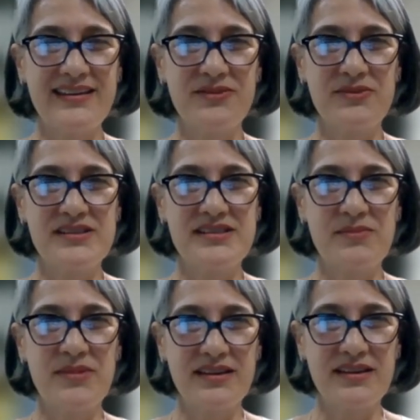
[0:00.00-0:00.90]
with some
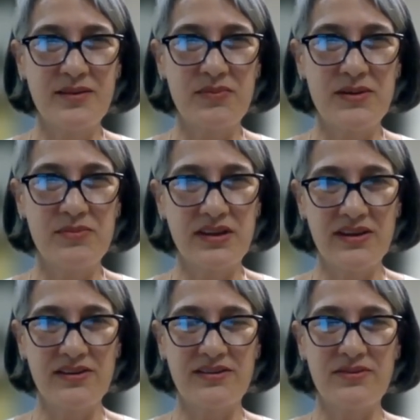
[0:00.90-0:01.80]
young people
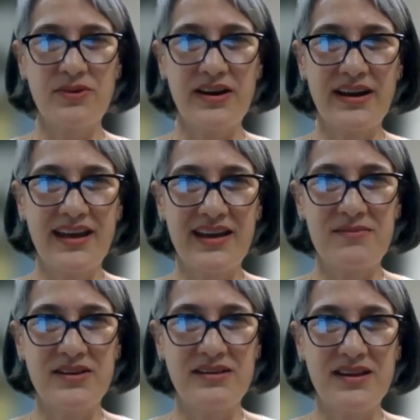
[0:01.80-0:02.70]
here where I
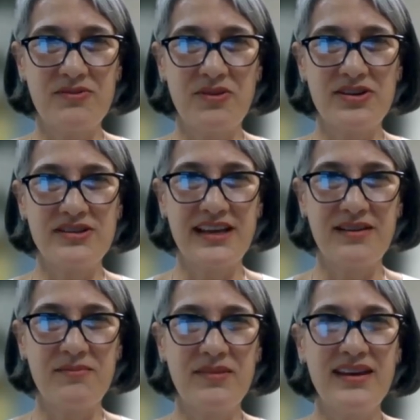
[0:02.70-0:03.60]
am in
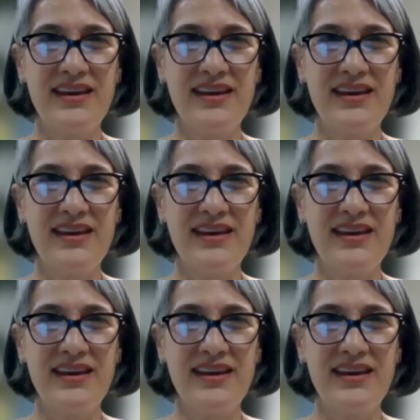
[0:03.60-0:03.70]
Rotterdam.